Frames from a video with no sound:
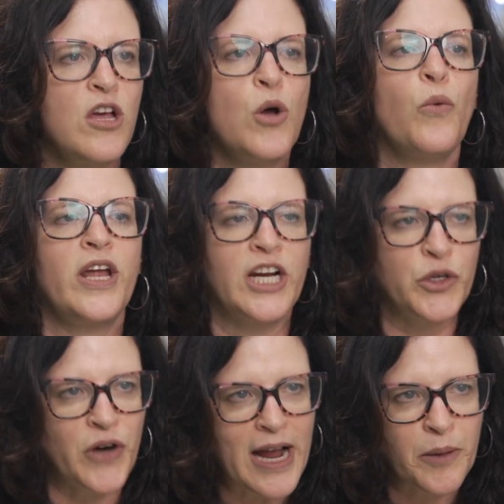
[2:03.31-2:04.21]
When a
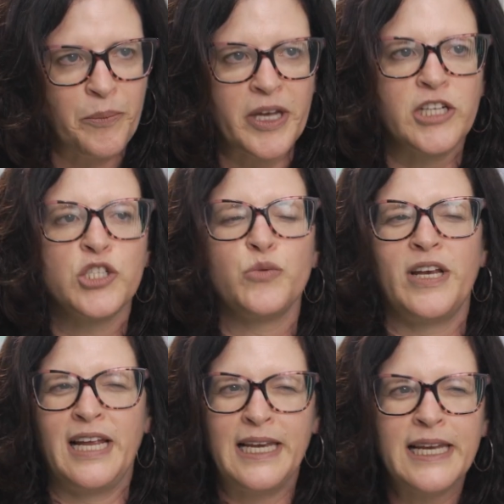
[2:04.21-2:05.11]
crack appears, when
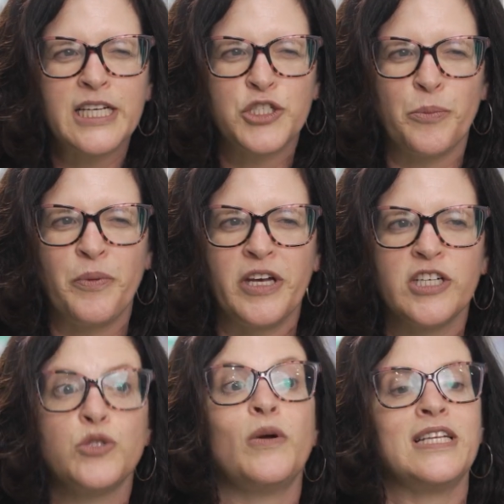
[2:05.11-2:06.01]
a leakage
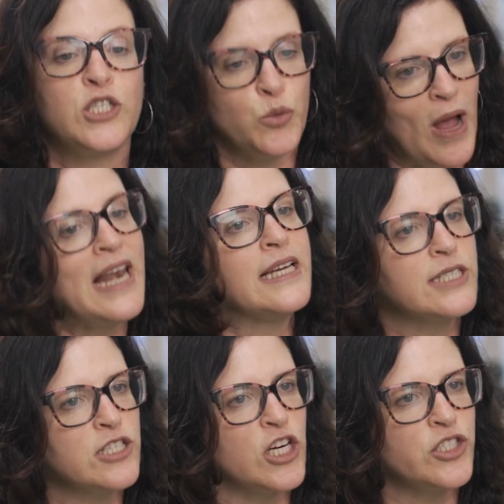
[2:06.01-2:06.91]
appears, when a swelling
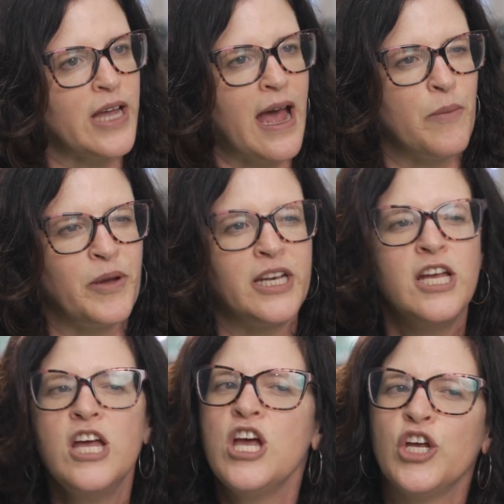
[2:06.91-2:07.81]
starts to happen,
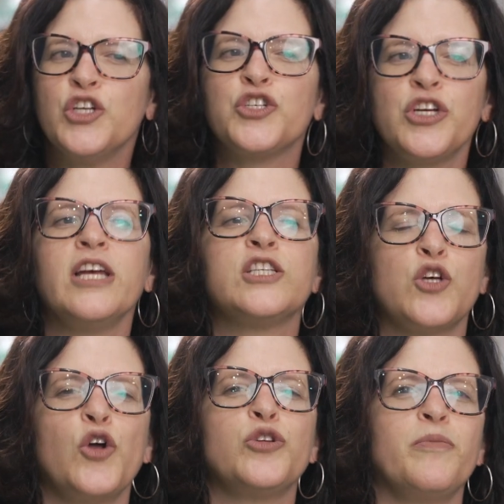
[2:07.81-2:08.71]
usually it's
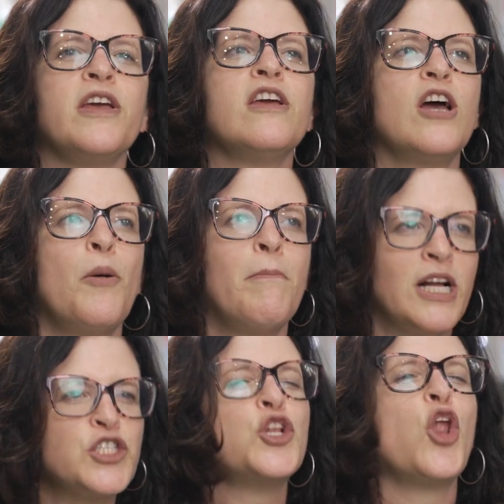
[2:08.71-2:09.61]
going to be
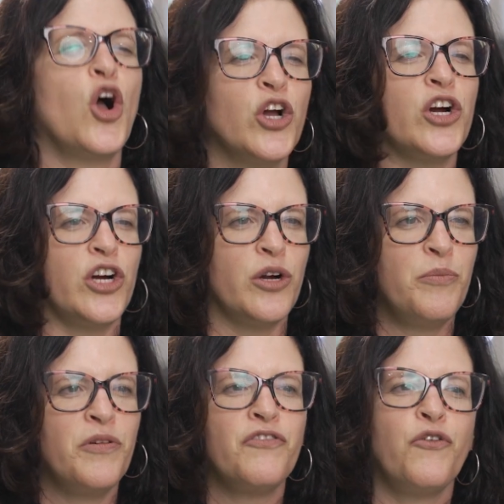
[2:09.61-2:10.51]
much longer
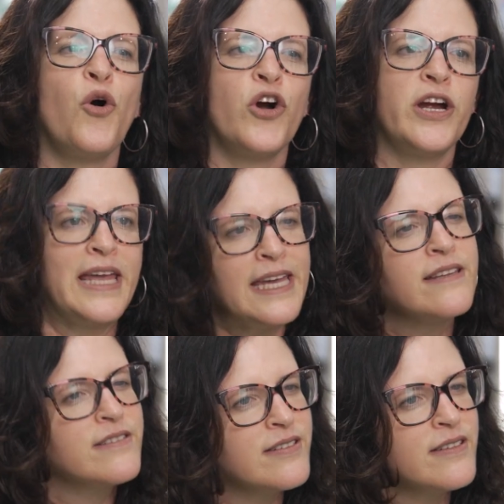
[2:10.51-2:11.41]
before heat
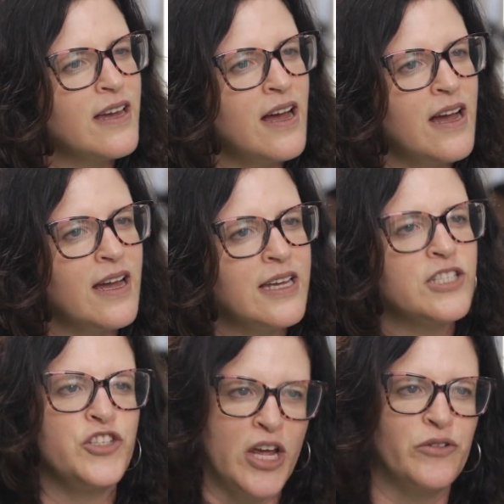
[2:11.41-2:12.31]
is
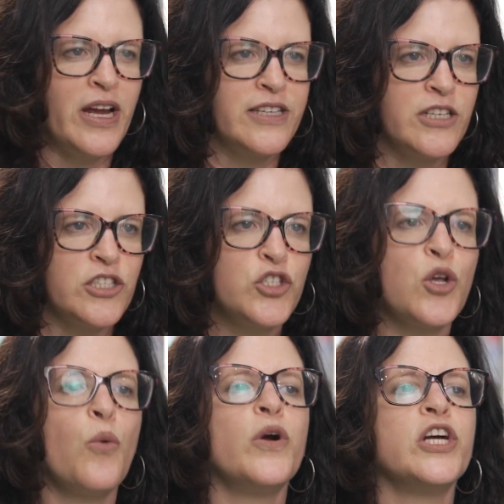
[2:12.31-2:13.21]
generated.
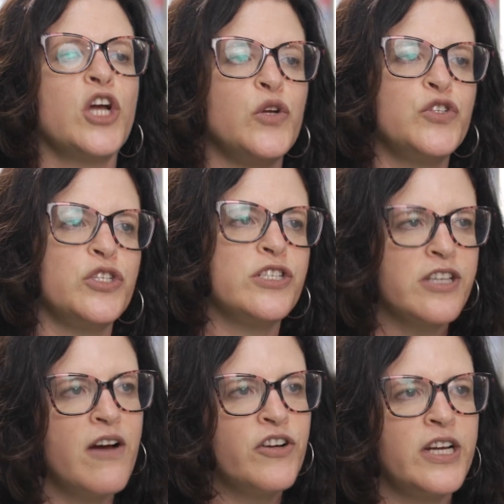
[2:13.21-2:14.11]
So we're going to
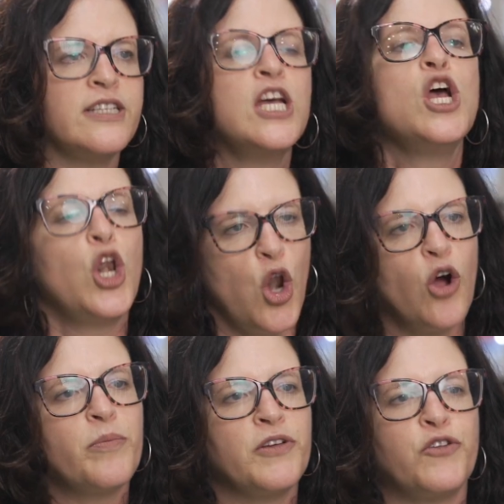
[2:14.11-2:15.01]
discover it
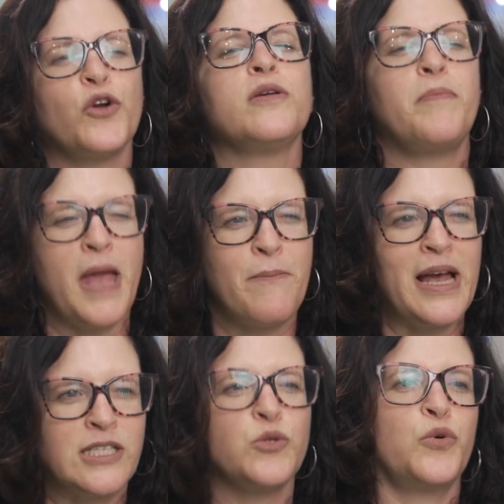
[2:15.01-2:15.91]
long before the
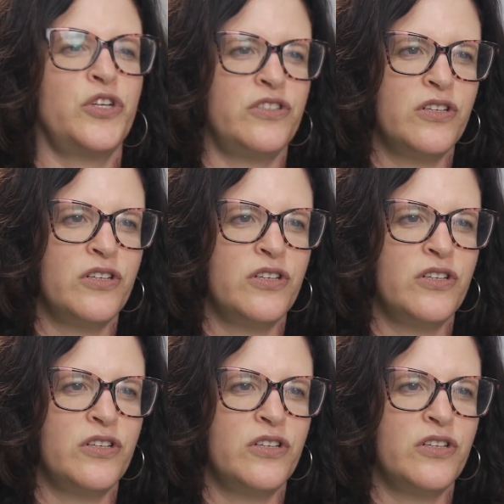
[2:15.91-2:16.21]
BMS would.